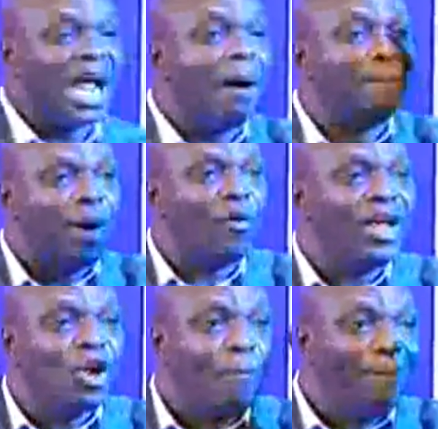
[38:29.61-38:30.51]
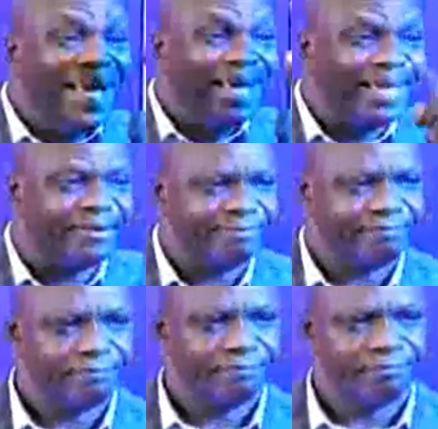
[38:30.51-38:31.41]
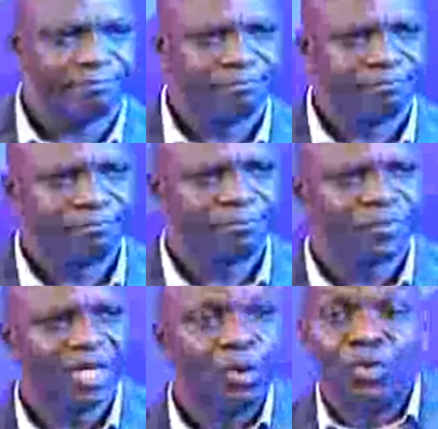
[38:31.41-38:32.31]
borrowing or begging, without